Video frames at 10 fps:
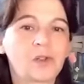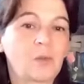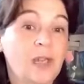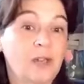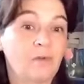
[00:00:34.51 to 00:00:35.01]

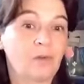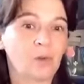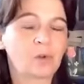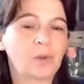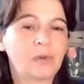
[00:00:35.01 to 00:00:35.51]
So we have
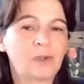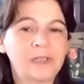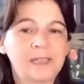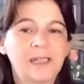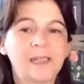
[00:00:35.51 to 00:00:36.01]
all
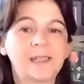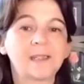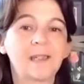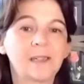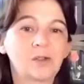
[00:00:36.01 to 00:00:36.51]
21 days,
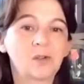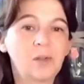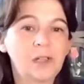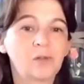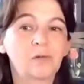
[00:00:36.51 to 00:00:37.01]
and it's
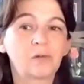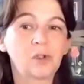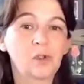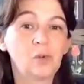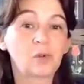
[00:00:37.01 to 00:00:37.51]
really good
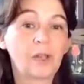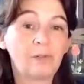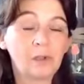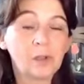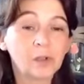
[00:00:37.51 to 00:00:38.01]
for you to
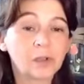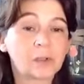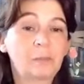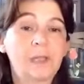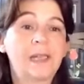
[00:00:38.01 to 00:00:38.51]
have a look at
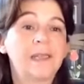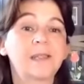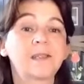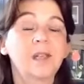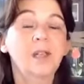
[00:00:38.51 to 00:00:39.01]
the
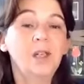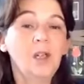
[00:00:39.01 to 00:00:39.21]
playlist,